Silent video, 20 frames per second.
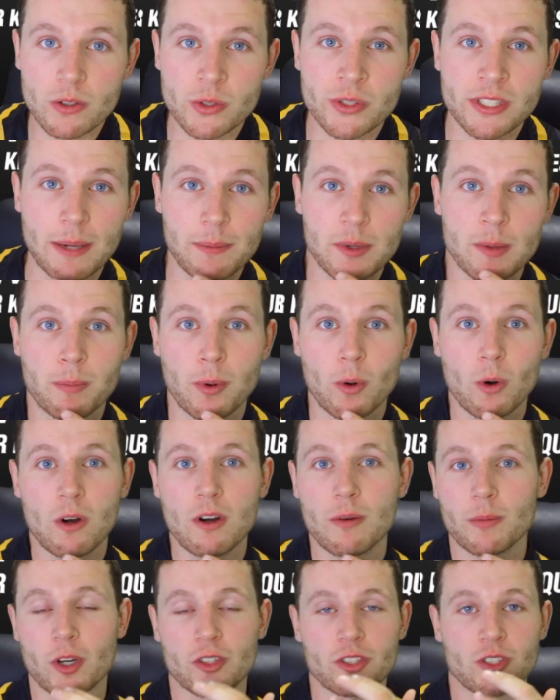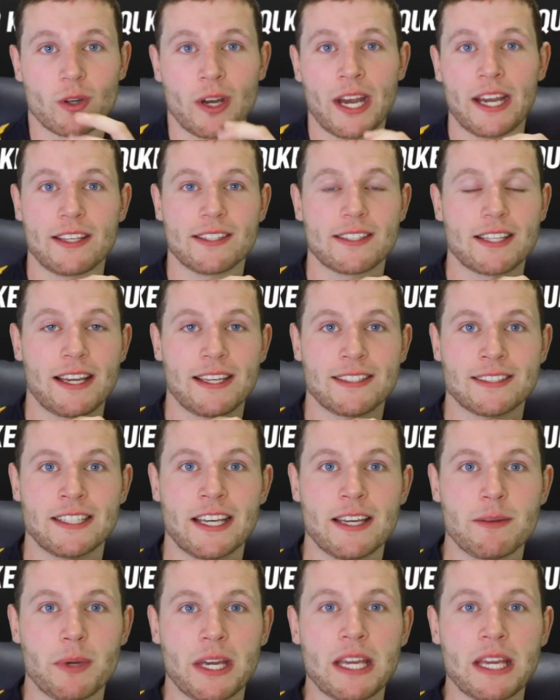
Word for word: or Sammy Bo, I'm not sure how you say his name,